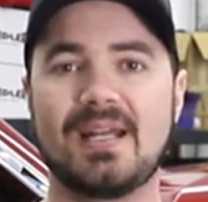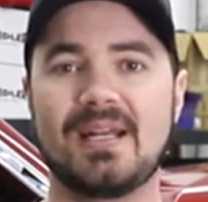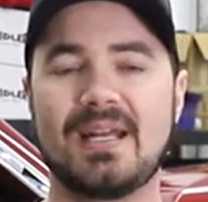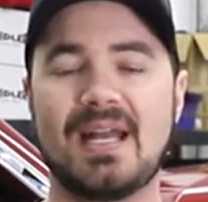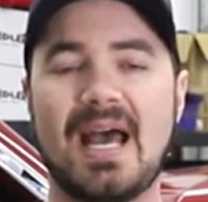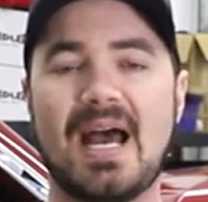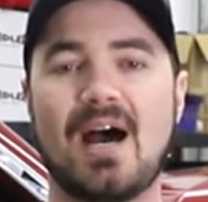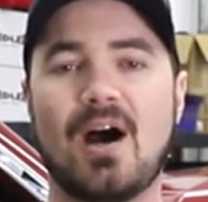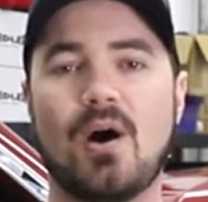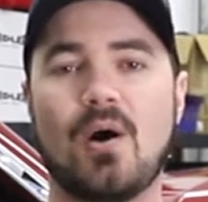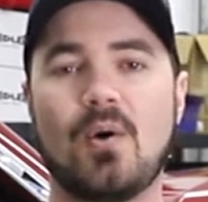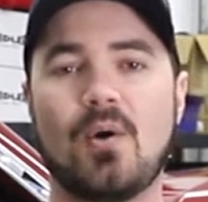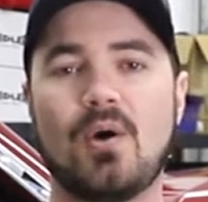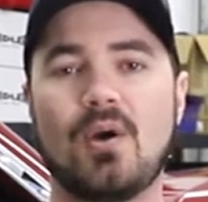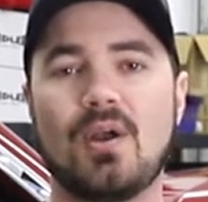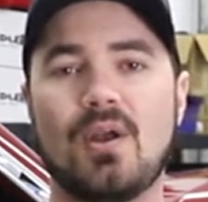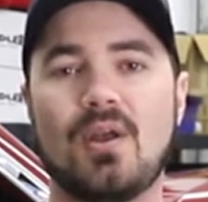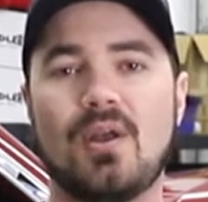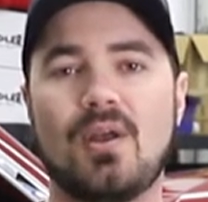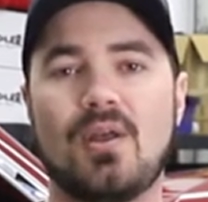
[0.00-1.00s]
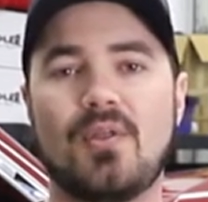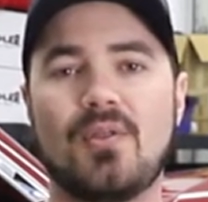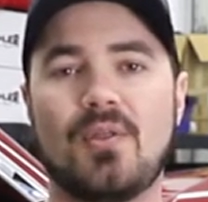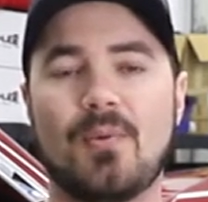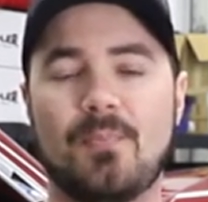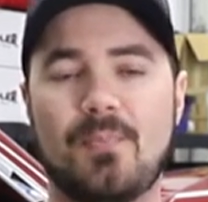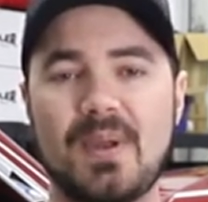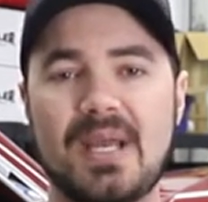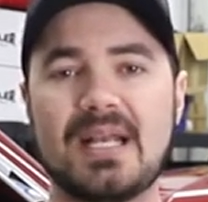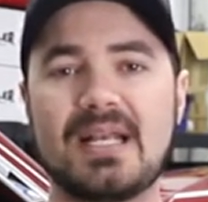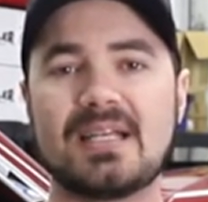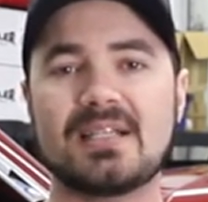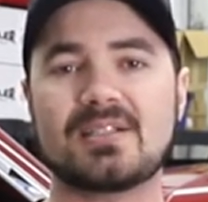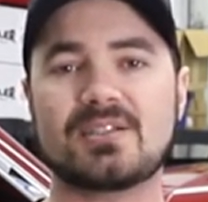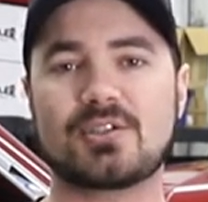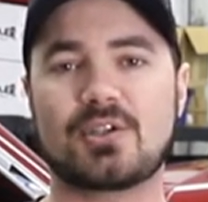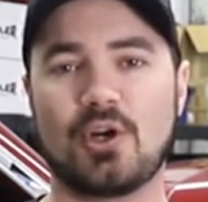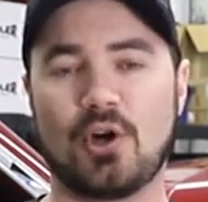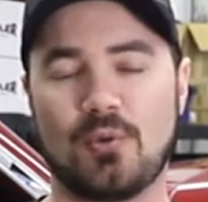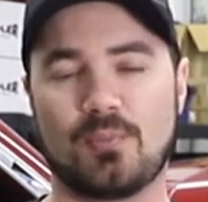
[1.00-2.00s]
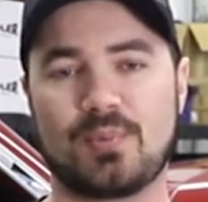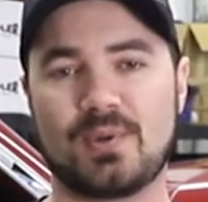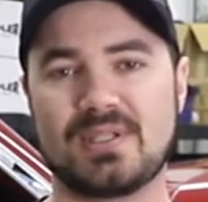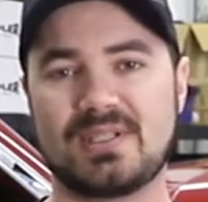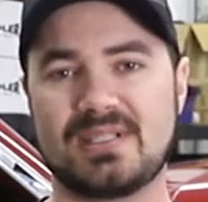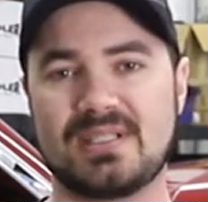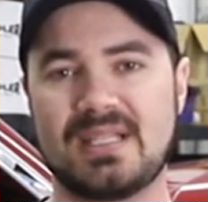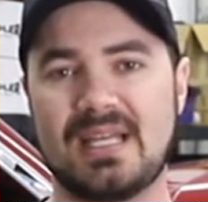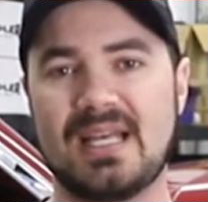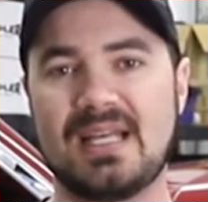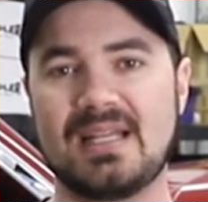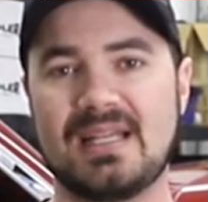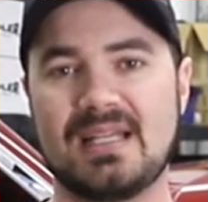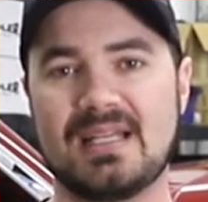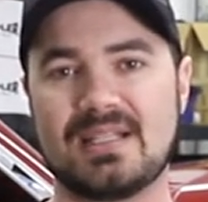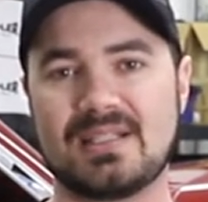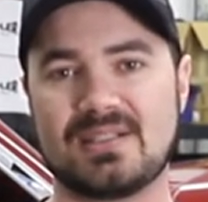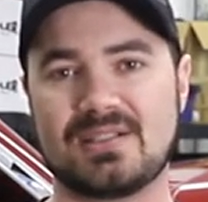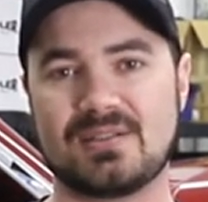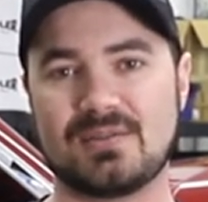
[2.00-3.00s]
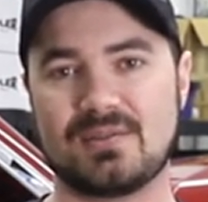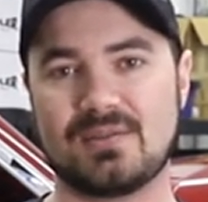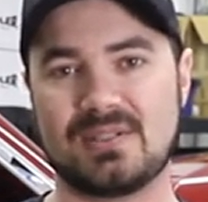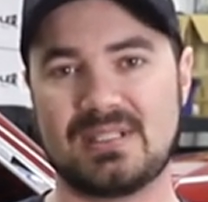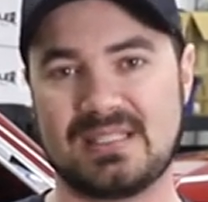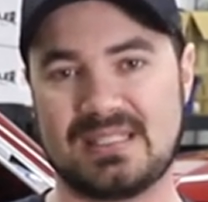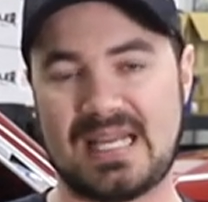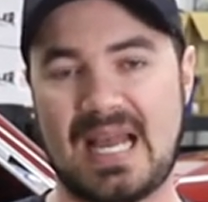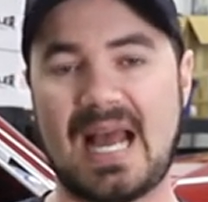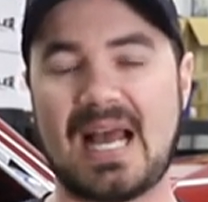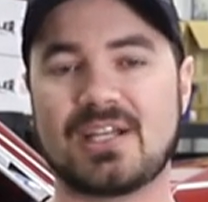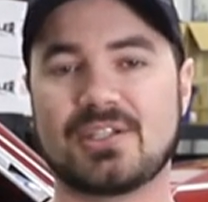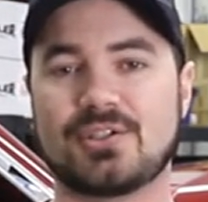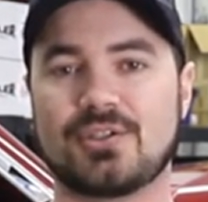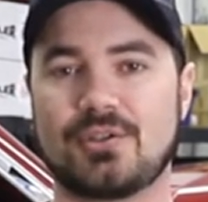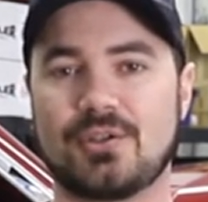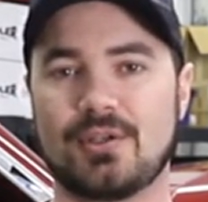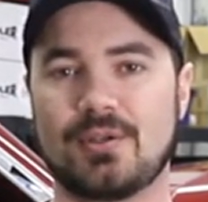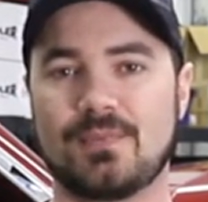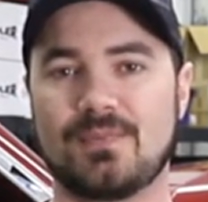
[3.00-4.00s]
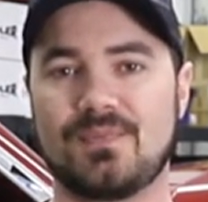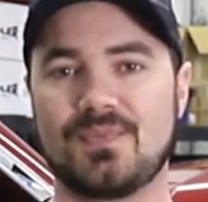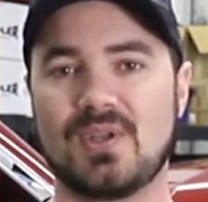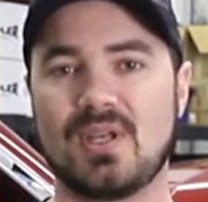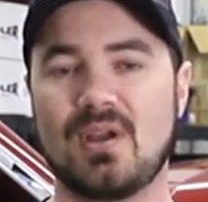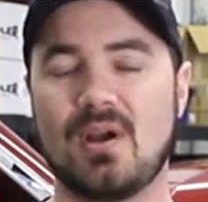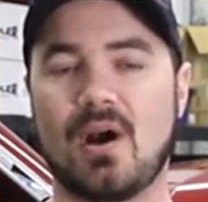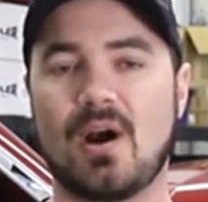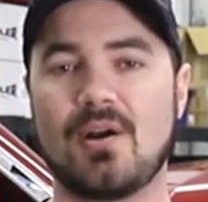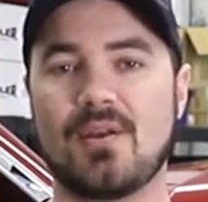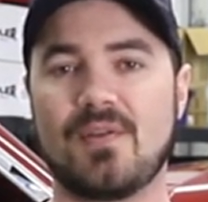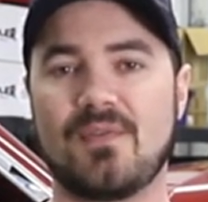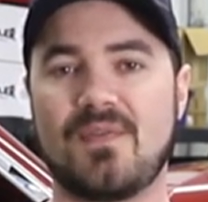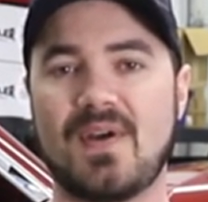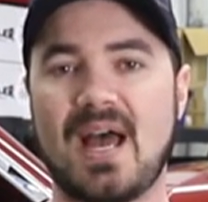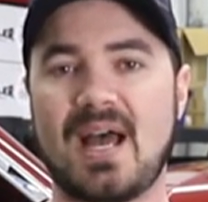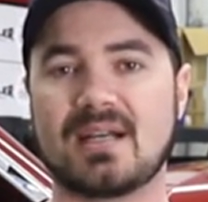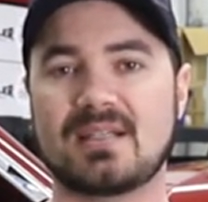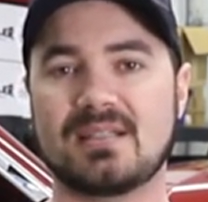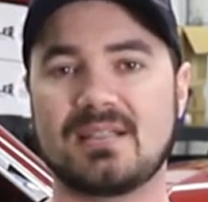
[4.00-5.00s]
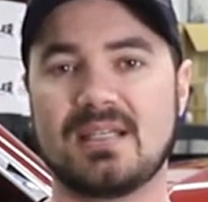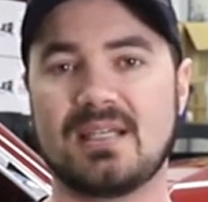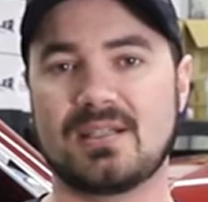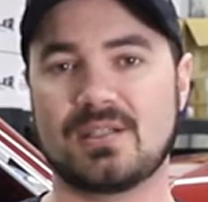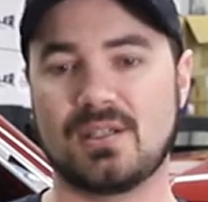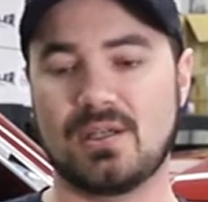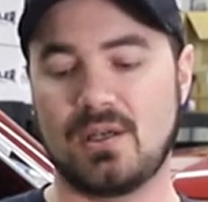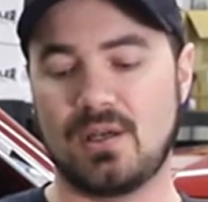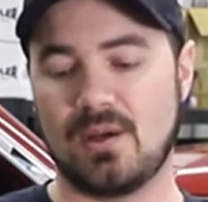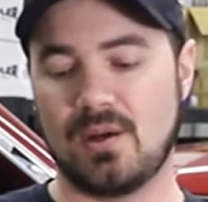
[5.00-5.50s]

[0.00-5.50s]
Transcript: Now, the biggest culprits in this disaster are the fact that